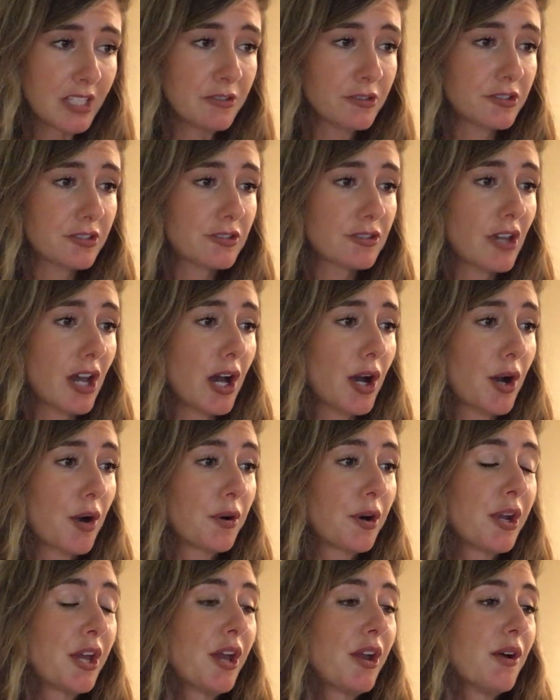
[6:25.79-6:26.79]

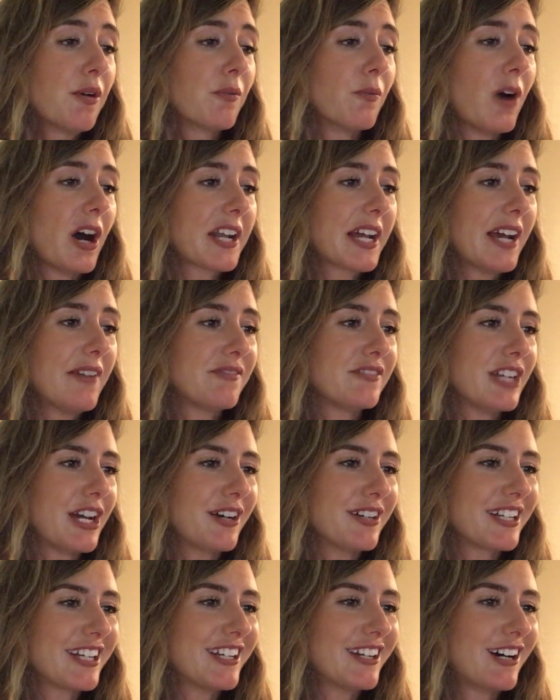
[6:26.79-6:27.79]
So what I've
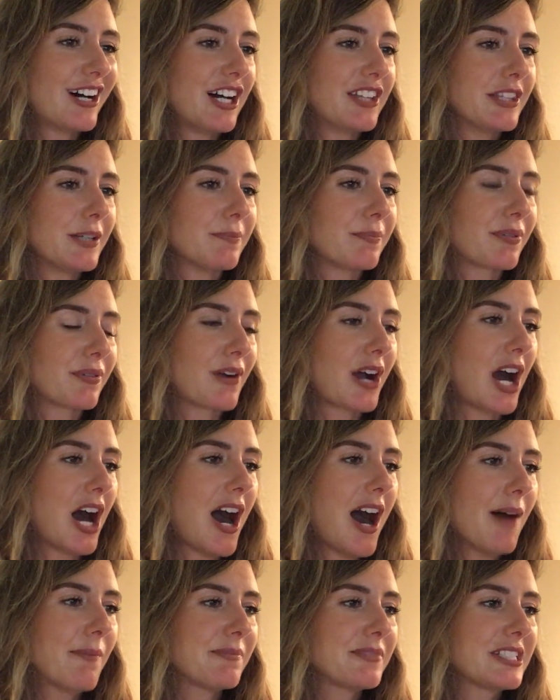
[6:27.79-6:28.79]
noted on the
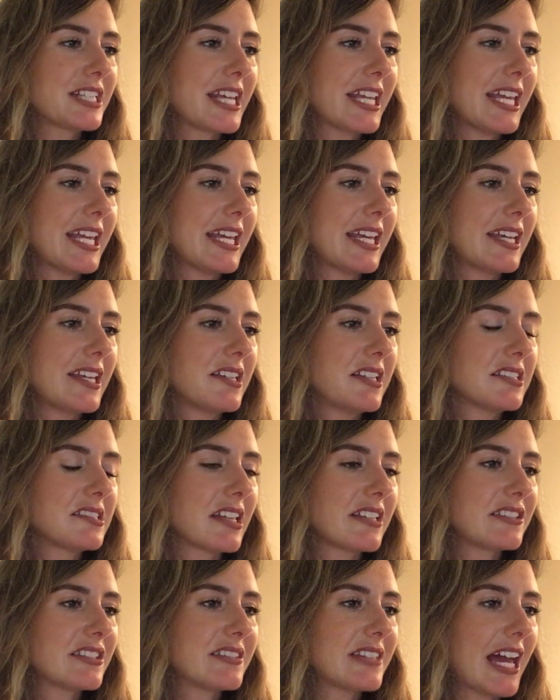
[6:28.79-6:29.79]
prompt is
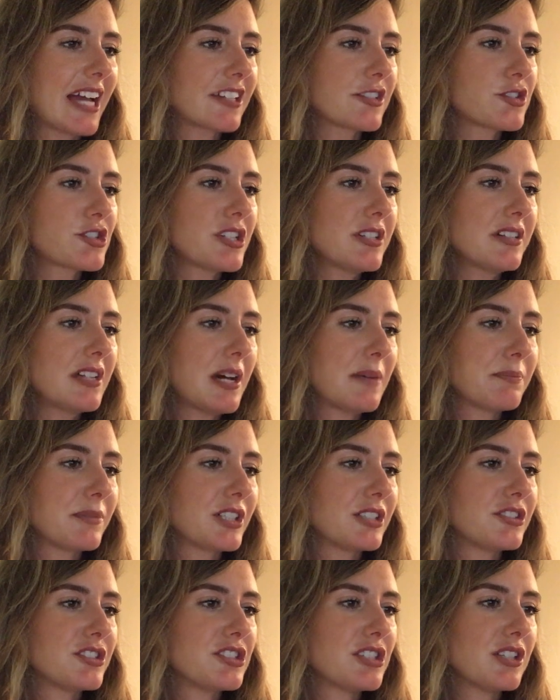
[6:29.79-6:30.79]
section
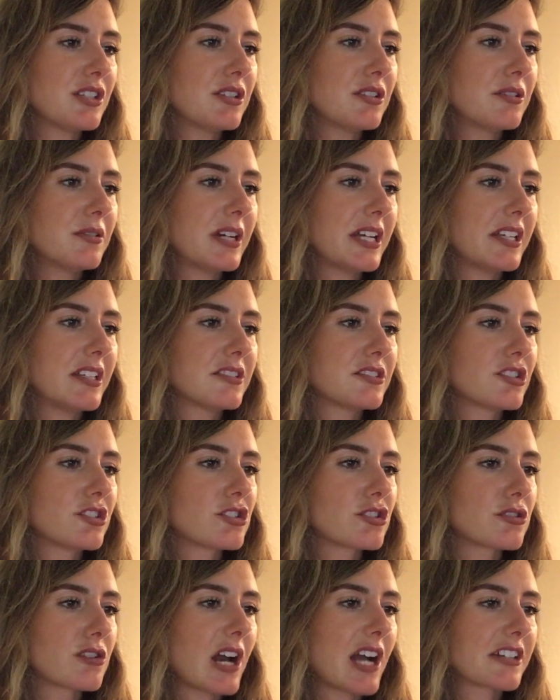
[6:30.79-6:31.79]
number 2 is
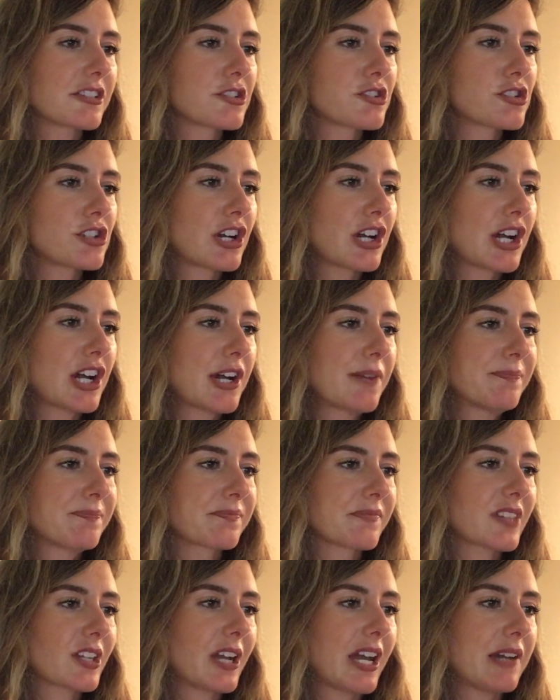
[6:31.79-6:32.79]
structure.
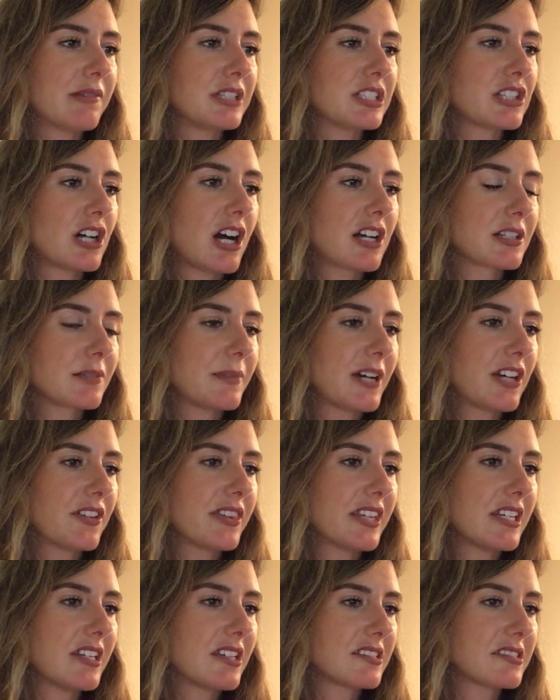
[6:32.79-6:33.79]
Okay, we talked
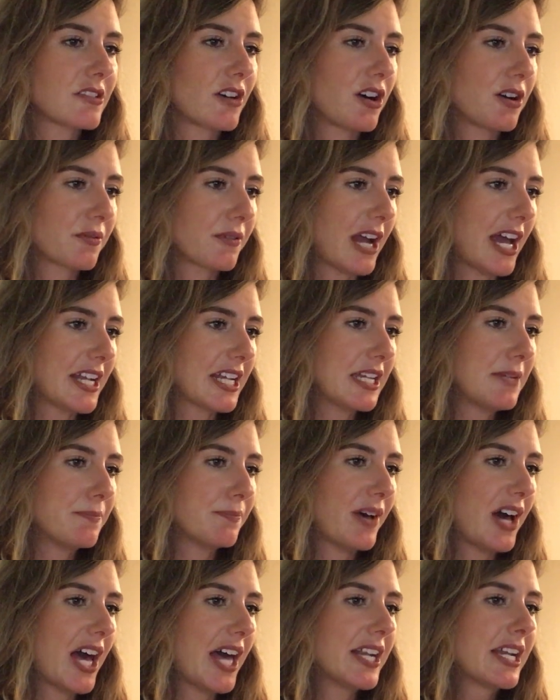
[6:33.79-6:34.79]
about this already,
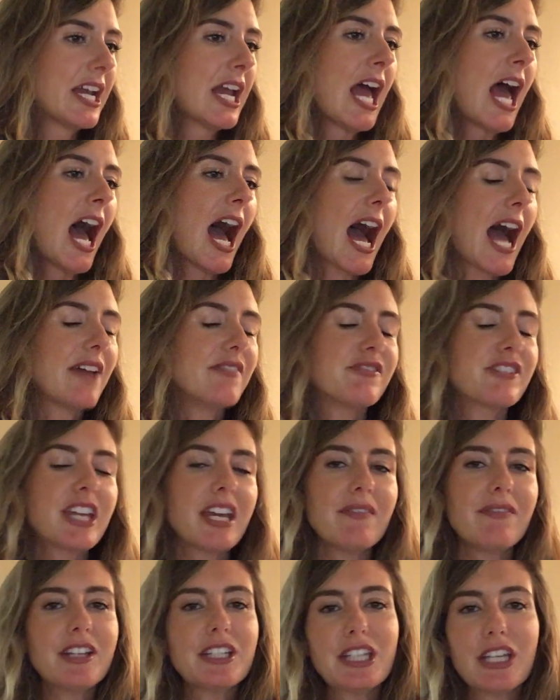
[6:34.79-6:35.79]
but I've
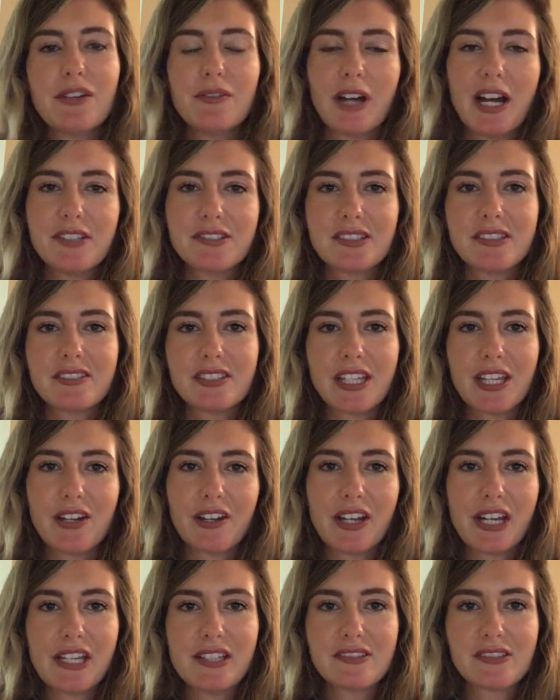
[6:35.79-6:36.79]
given you a
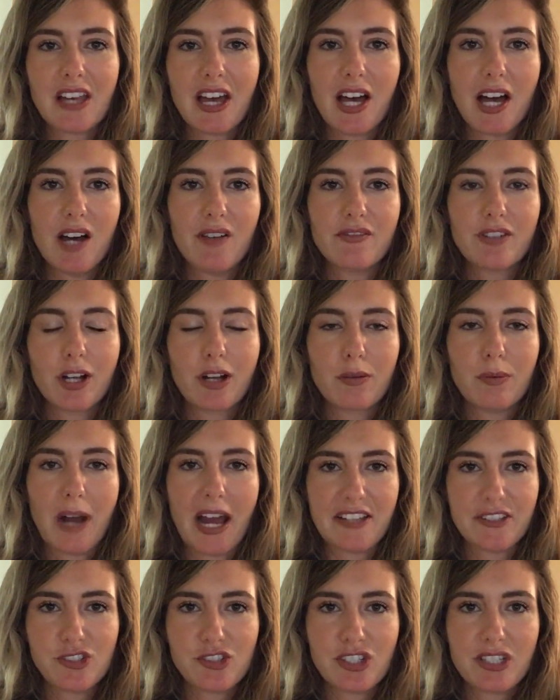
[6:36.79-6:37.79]
series of
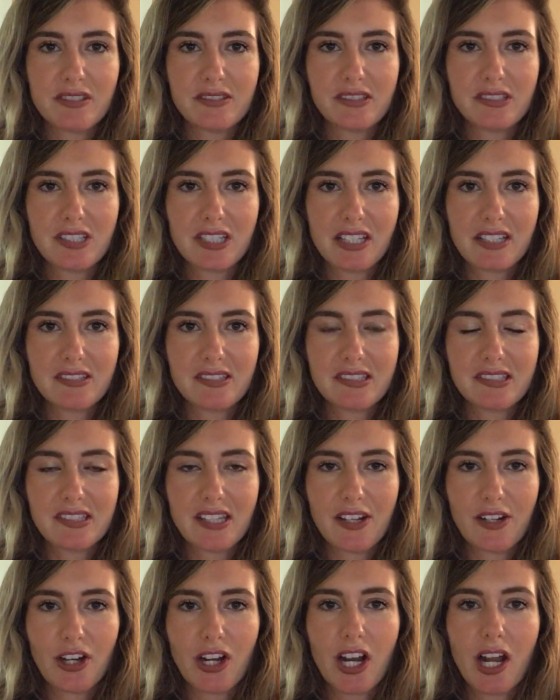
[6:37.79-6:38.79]
questions to
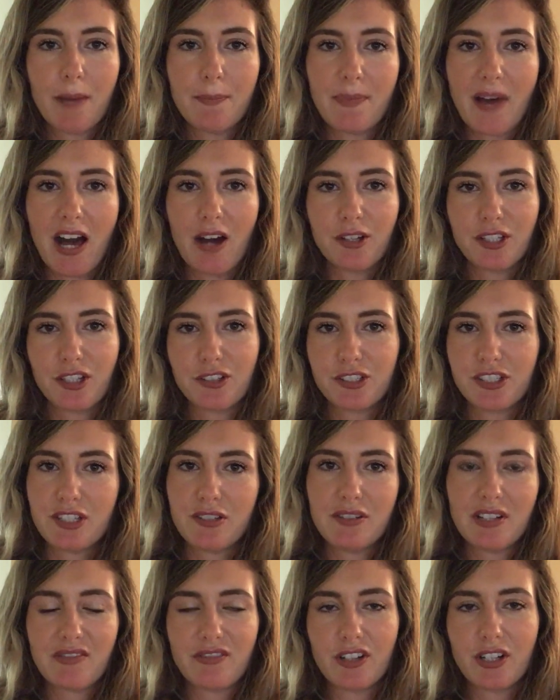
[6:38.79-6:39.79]
consider about your
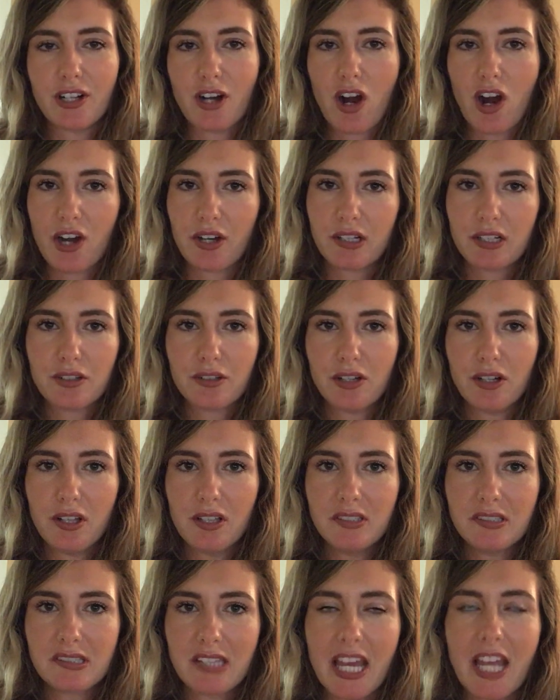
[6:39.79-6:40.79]
2 different
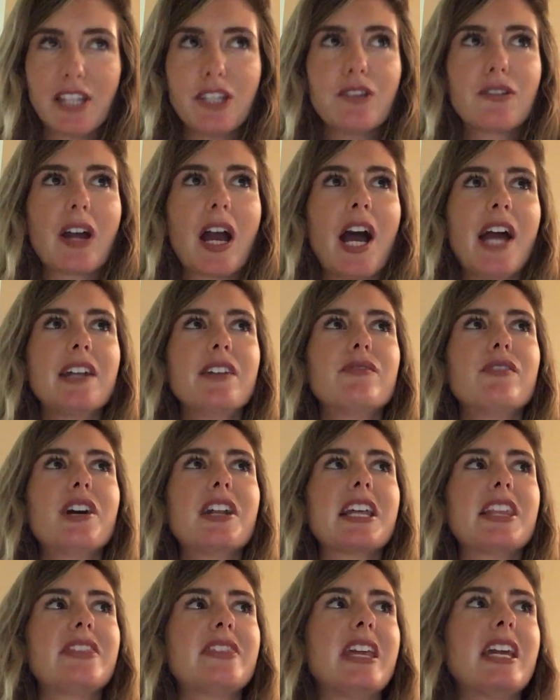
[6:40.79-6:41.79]
articles, and you kind of want
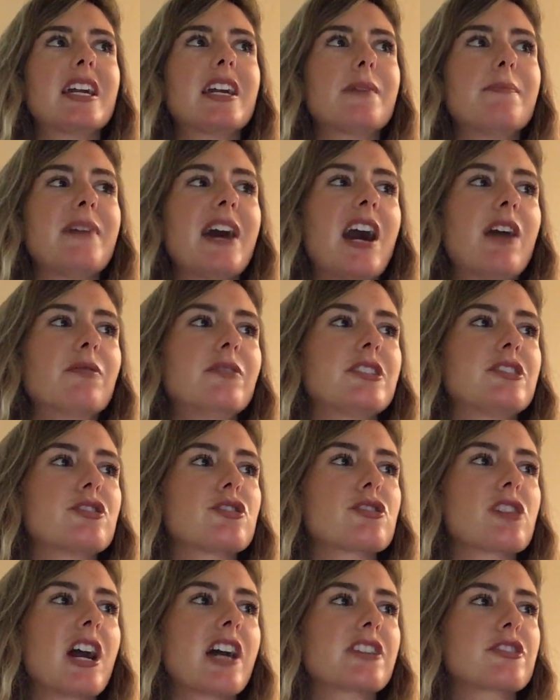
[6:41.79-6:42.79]
to think about with
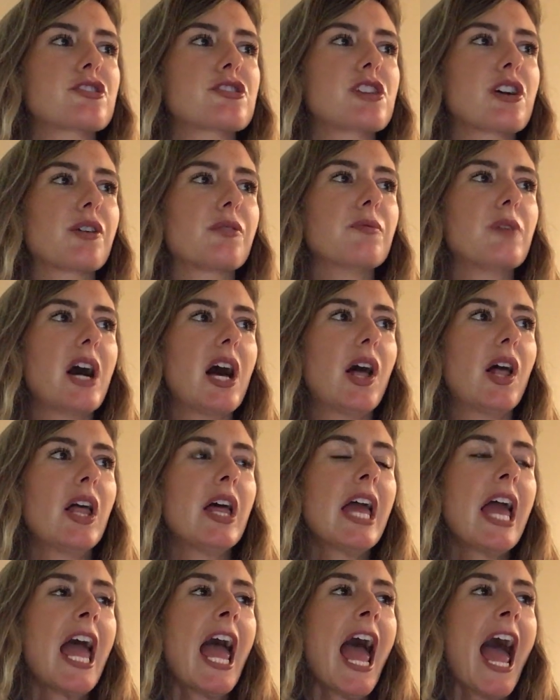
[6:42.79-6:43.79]
structure, well,
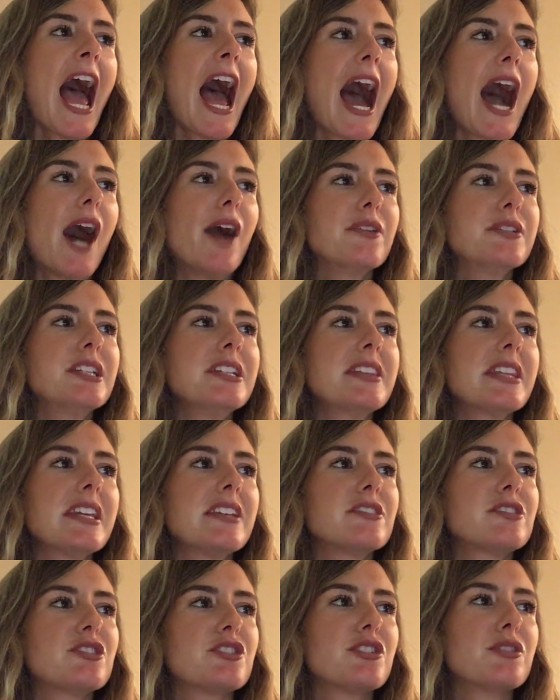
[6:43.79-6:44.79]
how do
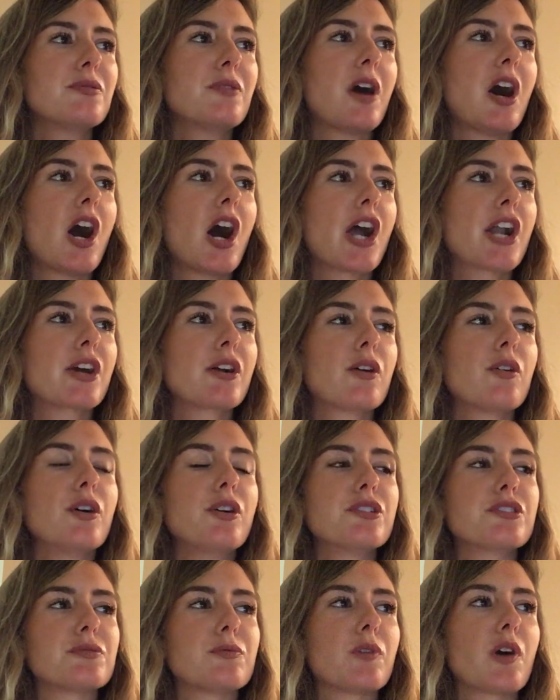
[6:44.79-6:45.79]
these 2
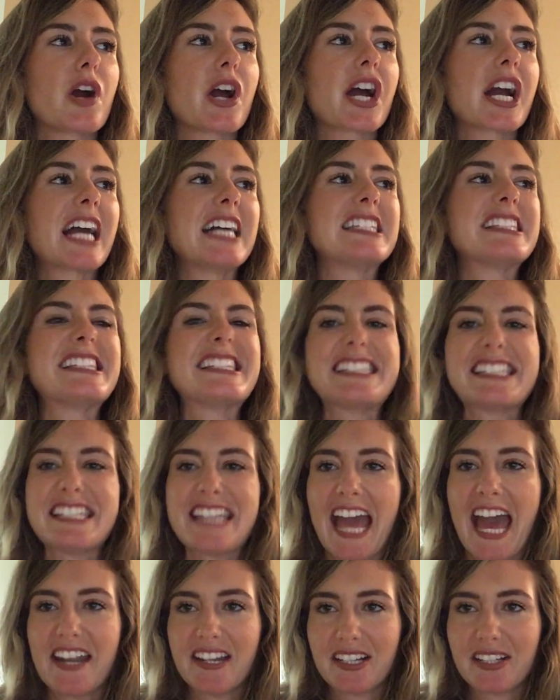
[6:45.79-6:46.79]
articles work
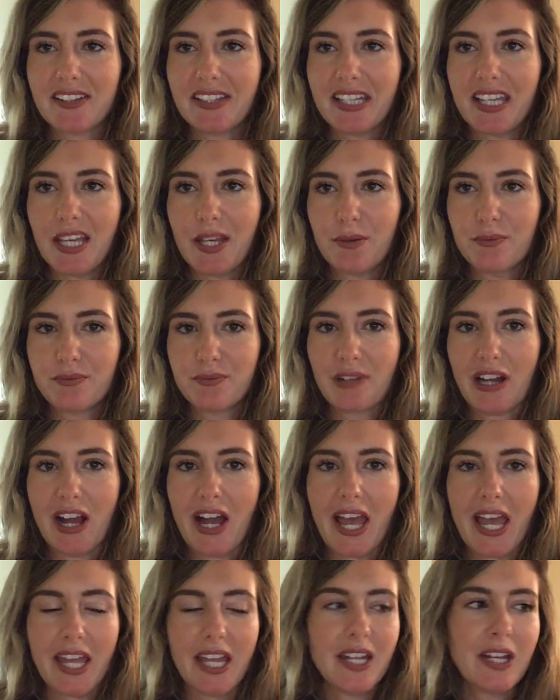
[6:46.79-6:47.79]
aesthetically,
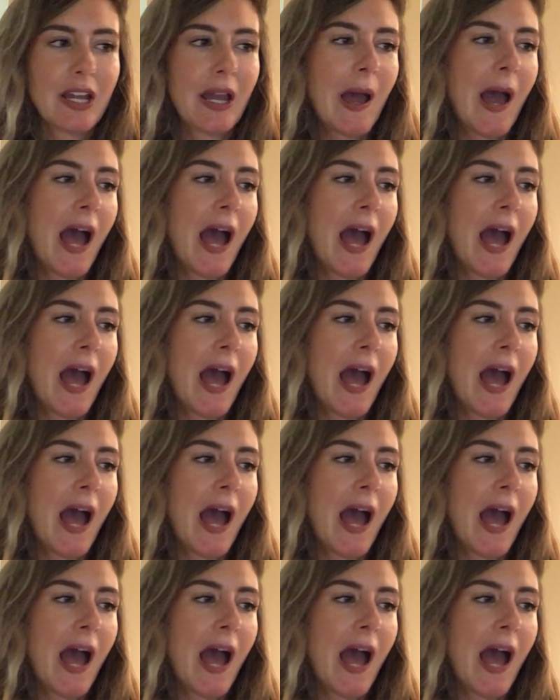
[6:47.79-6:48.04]
right?